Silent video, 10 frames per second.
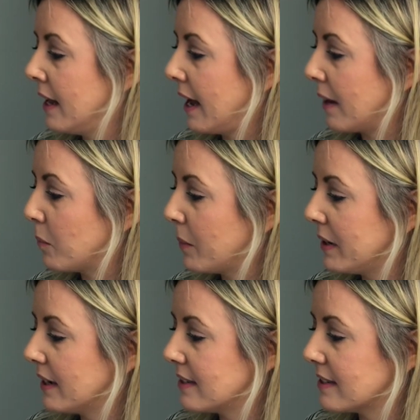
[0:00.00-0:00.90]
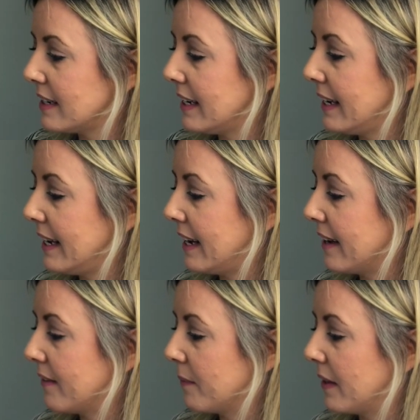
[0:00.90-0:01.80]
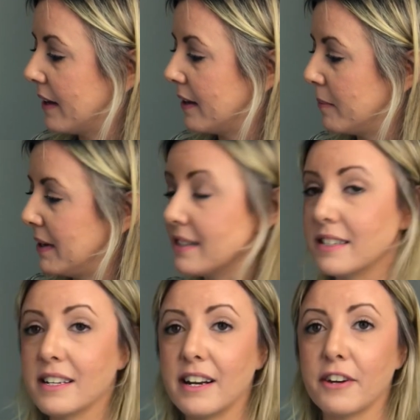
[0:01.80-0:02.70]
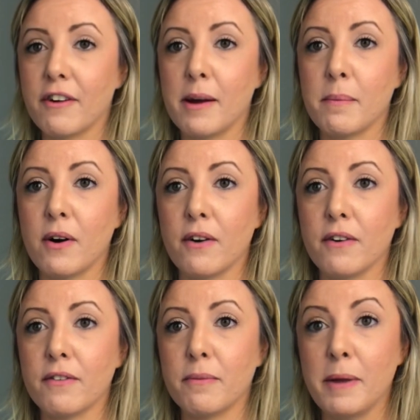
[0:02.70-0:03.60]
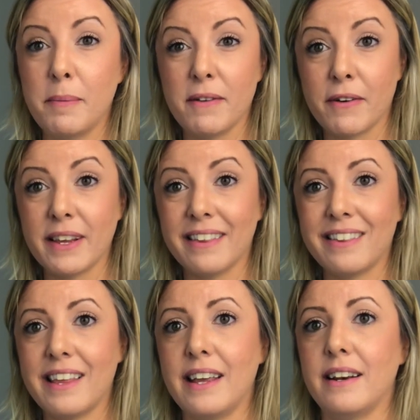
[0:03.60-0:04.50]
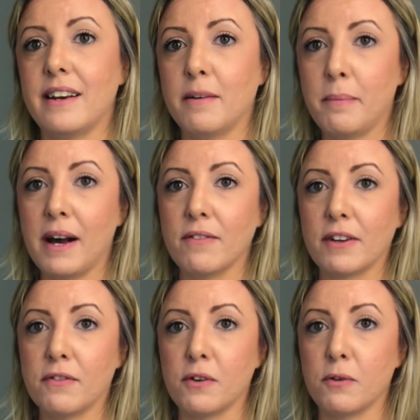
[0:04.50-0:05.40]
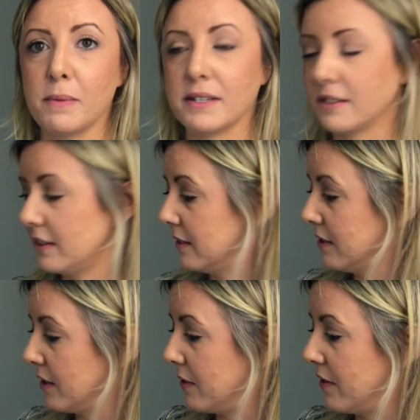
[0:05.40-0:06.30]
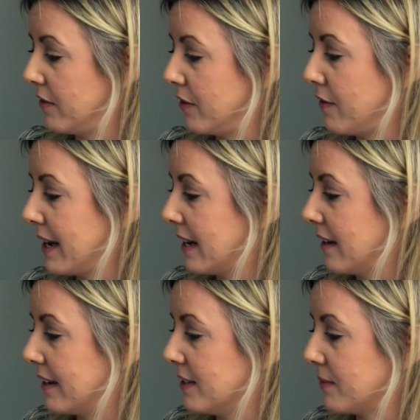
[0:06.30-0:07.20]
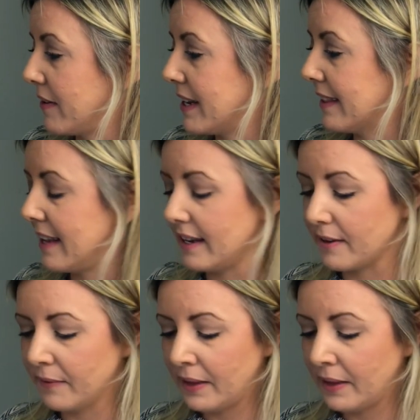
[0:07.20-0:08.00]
And what we can see here is a diagram of maybe a very thin pelvic floor muscle. So the red line is very thin.